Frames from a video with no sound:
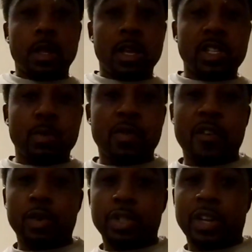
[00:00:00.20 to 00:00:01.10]
It's your boy
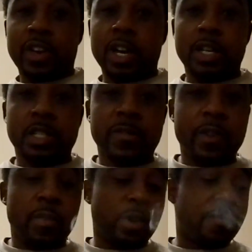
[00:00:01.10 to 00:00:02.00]
Revolutionary Cuz, your
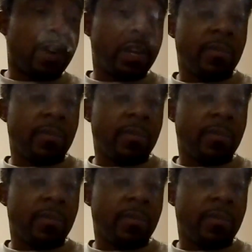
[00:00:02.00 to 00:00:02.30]
favorite freedom fighter,